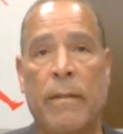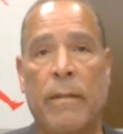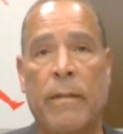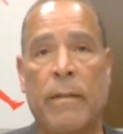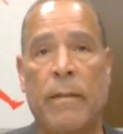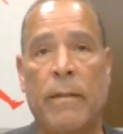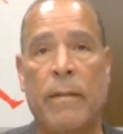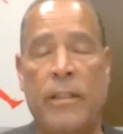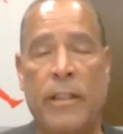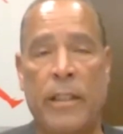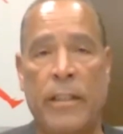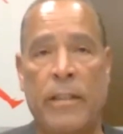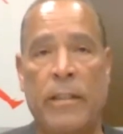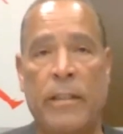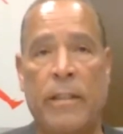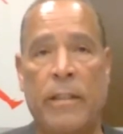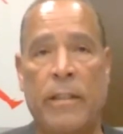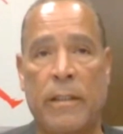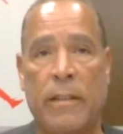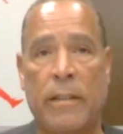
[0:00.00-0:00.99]
there's a
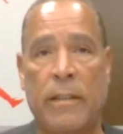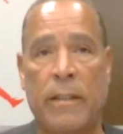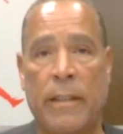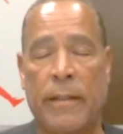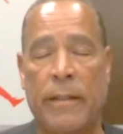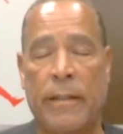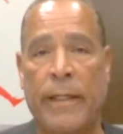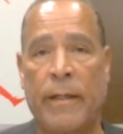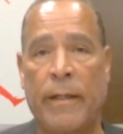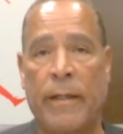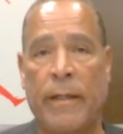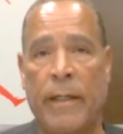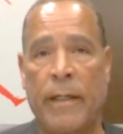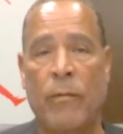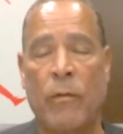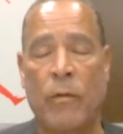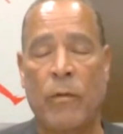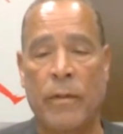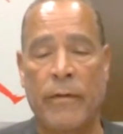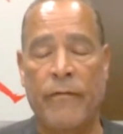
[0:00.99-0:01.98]
consistency there
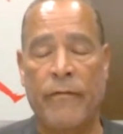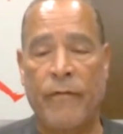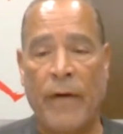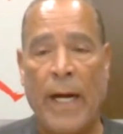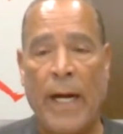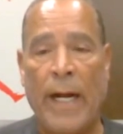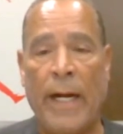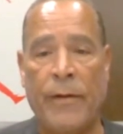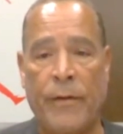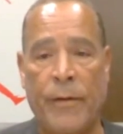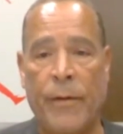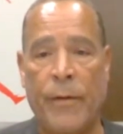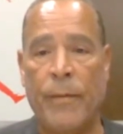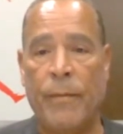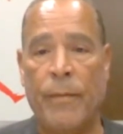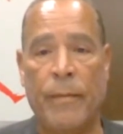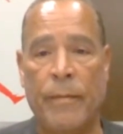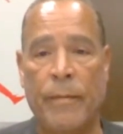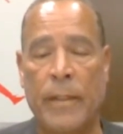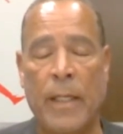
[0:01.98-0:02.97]
that will define
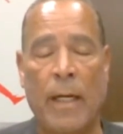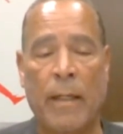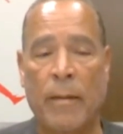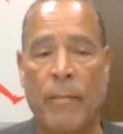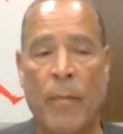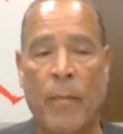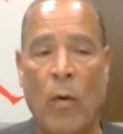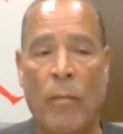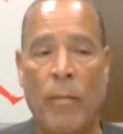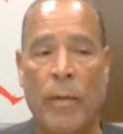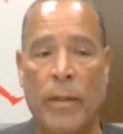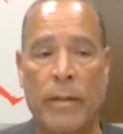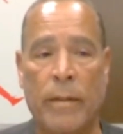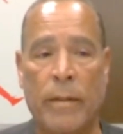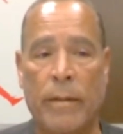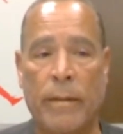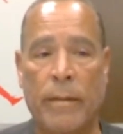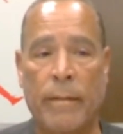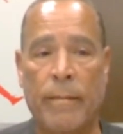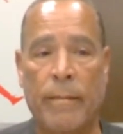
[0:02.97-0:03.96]
you, not a moment.